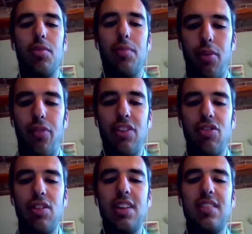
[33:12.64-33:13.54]

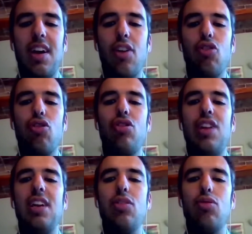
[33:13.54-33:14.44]
professionals and also the
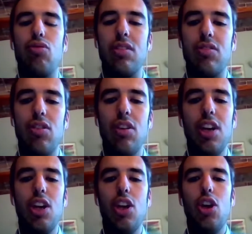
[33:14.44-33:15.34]
industries. No,
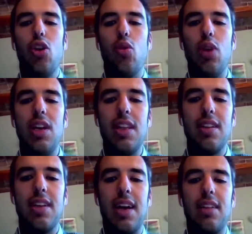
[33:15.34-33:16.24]
we
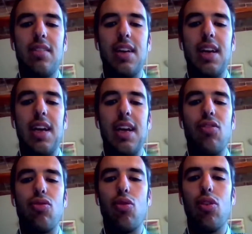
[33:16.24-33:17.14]
needed that
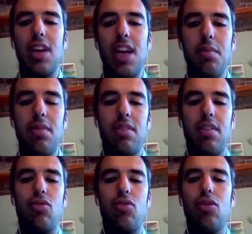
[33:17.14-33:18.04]
strong names,
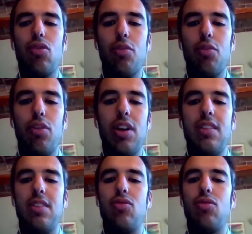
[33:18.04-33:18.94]
strong corporates,
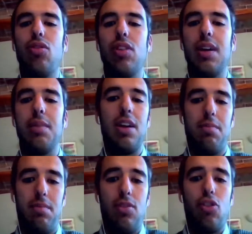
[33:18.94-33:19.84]
strong
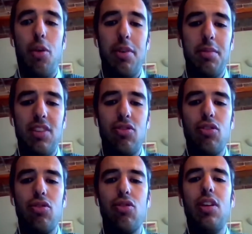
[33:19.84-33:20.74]
governments
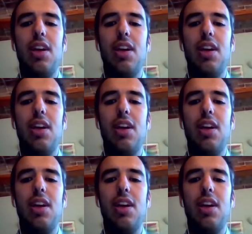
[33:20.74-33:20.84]
also